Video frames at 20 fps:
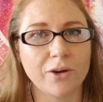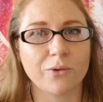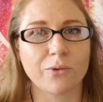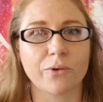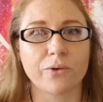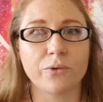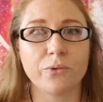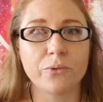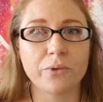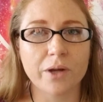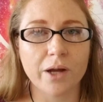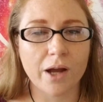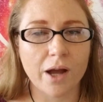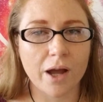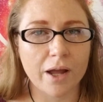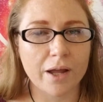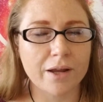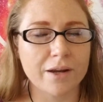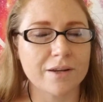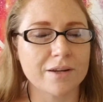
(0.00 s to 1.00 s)
or
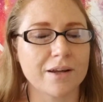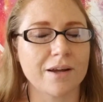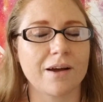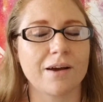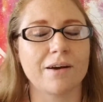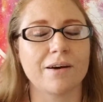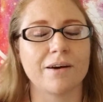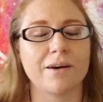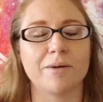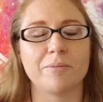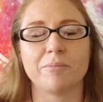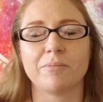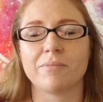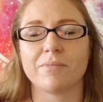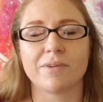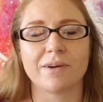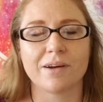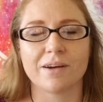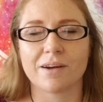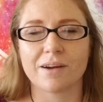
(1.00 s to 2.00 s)
unikite.
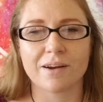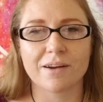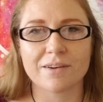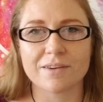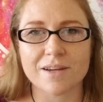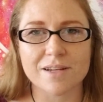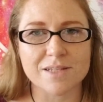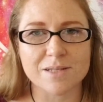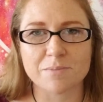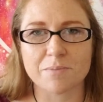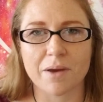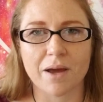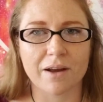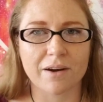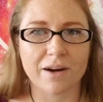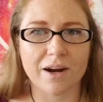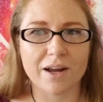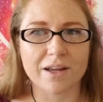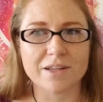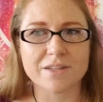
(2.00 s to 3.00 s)
Doesn't matter
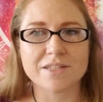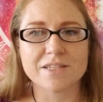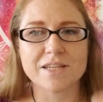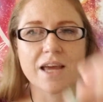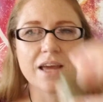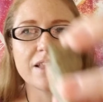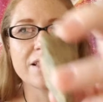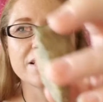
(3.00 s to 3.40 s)
how you say it.